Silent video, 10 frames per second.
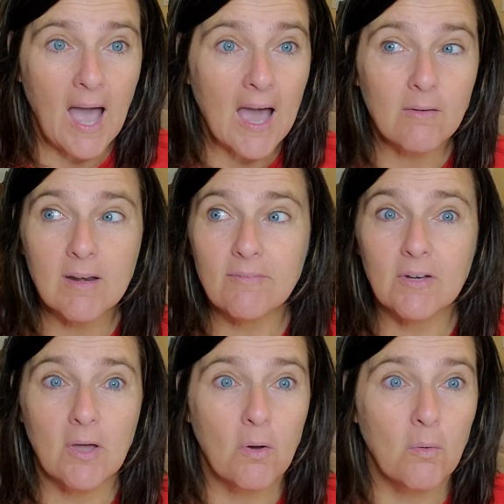I don't
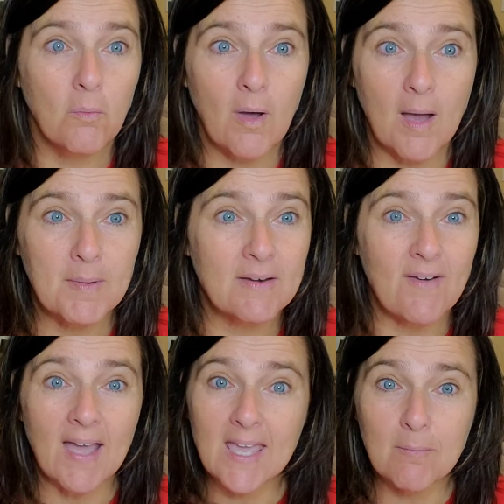even know. I mean,
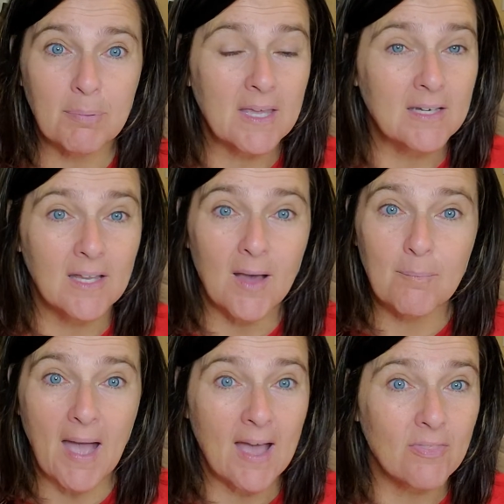if I get pinned
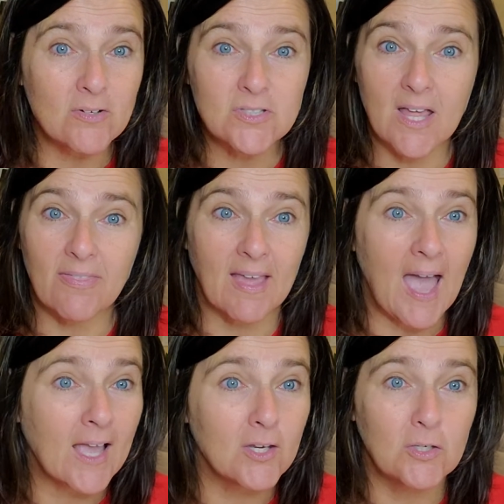up, I, there's nothing
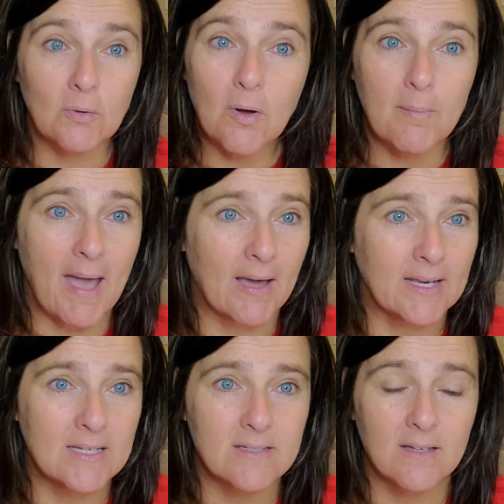I can do
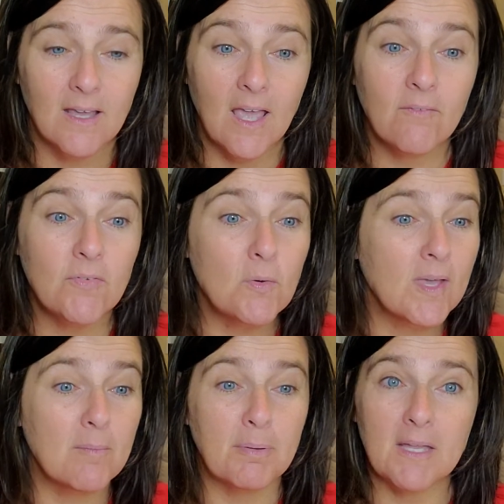about it. If you
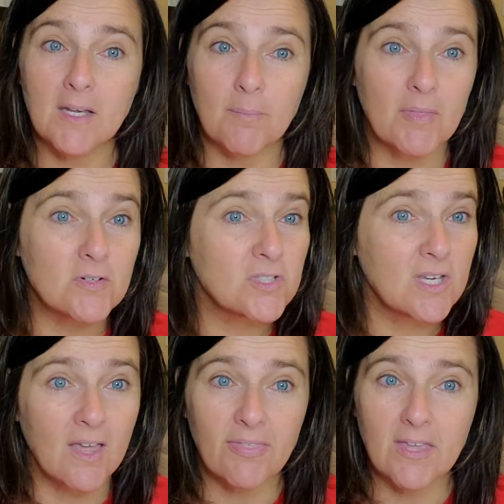get pinned up, there's
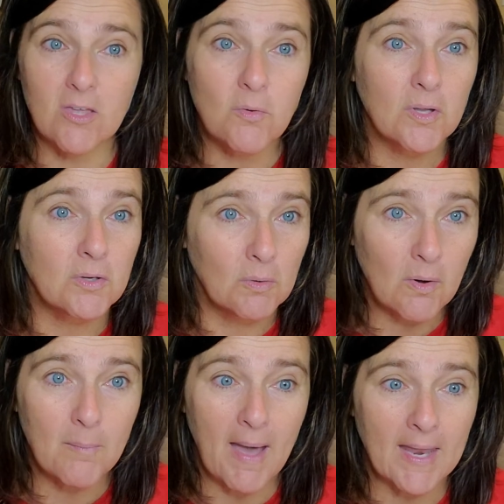nothing you can do
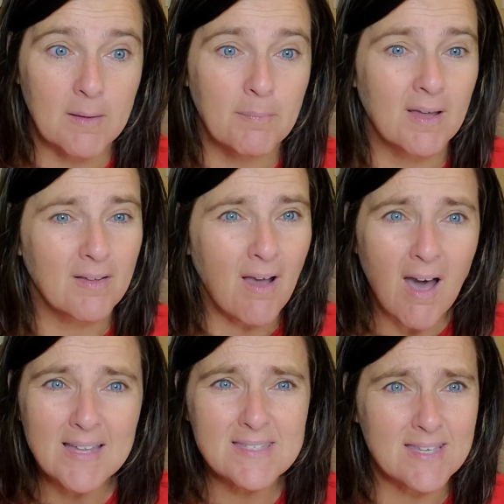about it. But
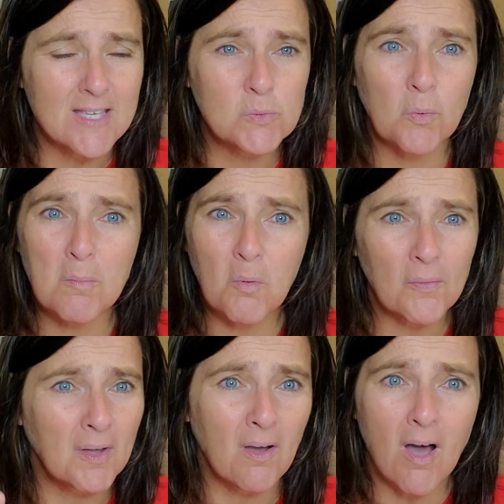God says we're more
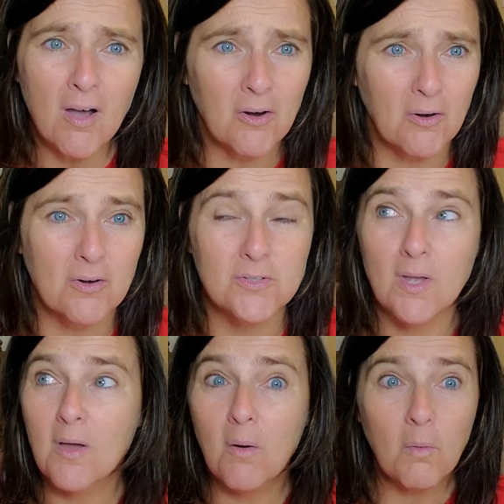than conquerors.
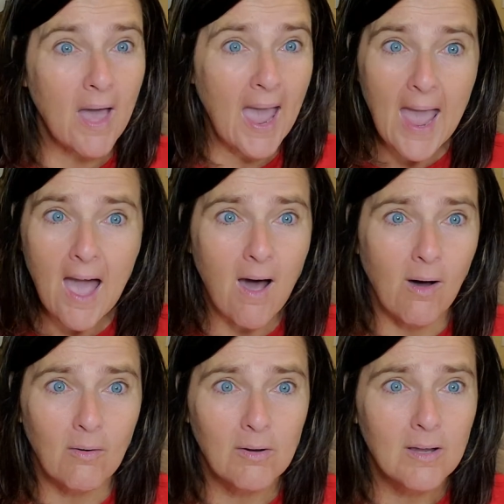Well,
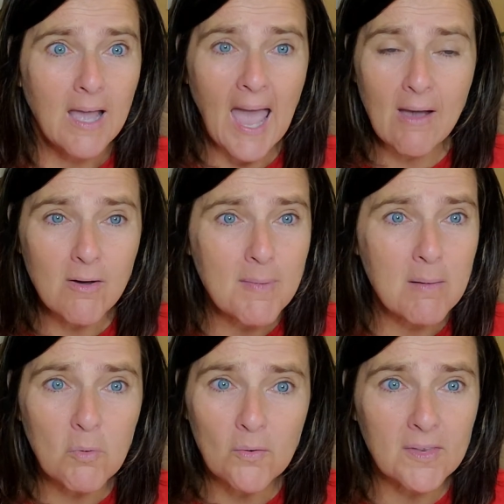how? How
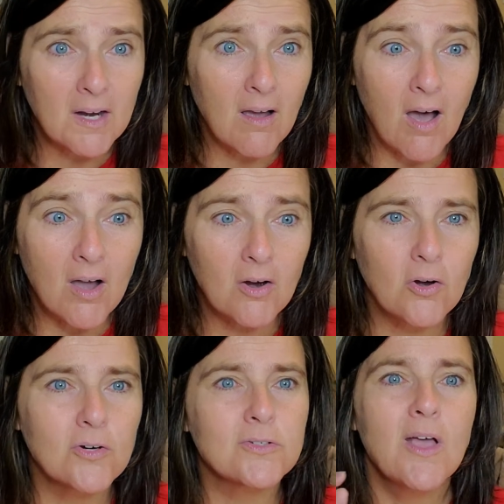am I more than a
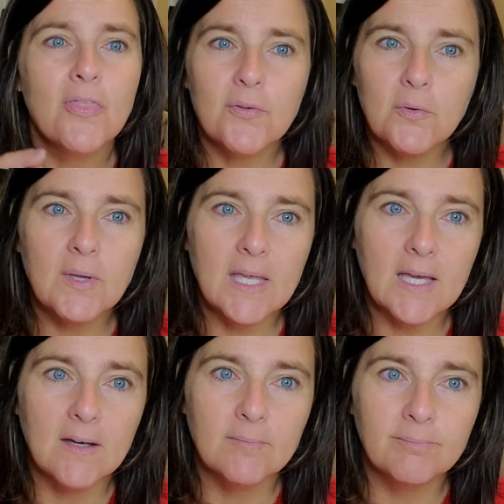conqueror? Through
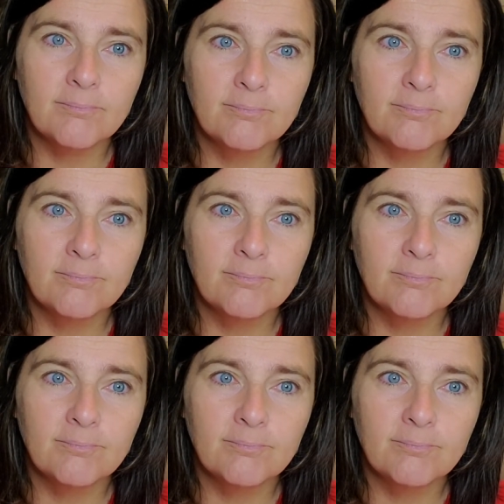Him,